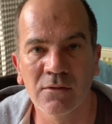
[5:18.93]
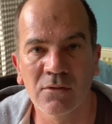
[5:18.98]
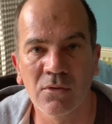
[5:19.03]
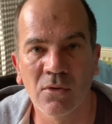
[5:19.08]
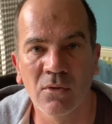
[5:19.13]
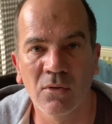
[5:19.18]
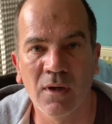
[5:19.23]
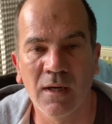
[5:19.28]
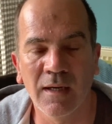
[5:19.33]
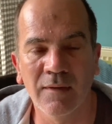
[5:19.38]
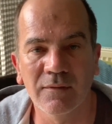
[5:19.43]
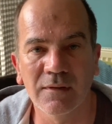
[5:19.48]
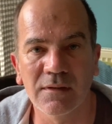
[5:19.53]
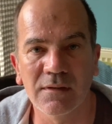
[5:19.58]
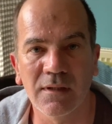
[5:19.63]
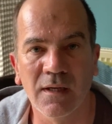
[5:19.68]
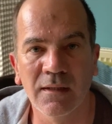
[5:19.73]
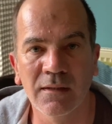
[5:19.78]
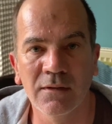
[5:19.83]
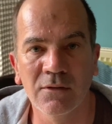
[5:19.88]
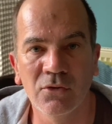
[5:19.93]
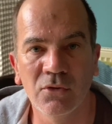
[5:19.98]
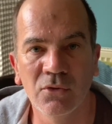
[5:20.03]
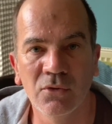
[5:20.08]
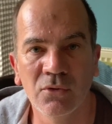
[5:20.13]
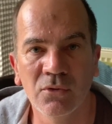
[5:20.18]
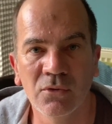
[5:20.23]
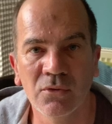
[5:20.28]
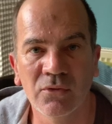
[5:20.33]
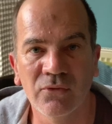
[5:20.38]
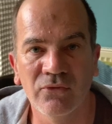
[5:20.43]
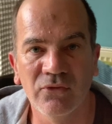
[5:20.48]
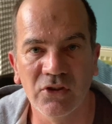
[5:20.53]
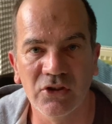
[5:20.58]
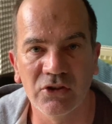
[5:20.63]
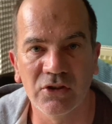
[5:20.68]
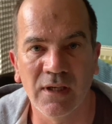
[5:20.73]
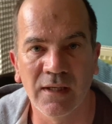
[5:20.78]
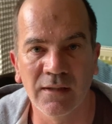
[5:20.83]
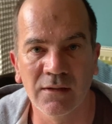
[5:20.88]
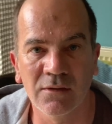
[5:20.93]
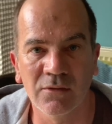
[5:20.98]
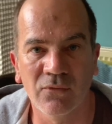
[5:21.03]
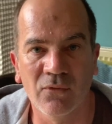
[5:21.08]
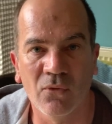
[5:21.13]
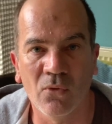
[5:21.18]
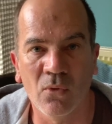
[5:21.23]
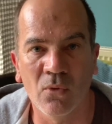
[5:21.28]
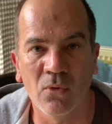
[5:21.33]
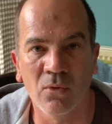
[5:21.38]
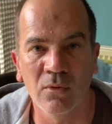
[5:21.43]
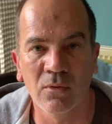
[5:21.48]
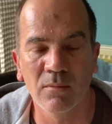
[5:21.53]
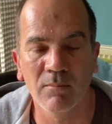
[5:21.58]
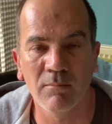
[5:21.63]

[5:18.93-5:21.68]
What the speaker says: So I've decided to use fish tanks for